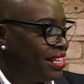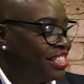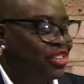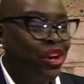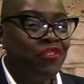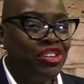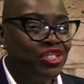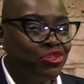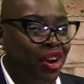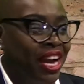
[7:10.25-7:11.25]
So if
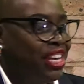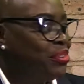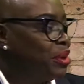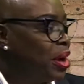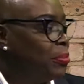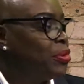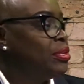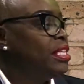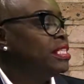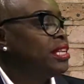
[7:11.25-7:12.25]
it's drying you up, you
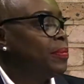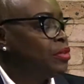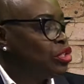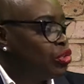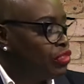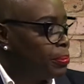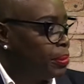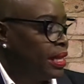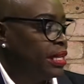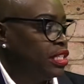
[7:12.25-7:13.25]
need something to
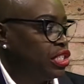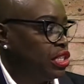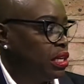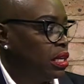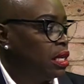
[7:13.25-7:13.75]
replenish.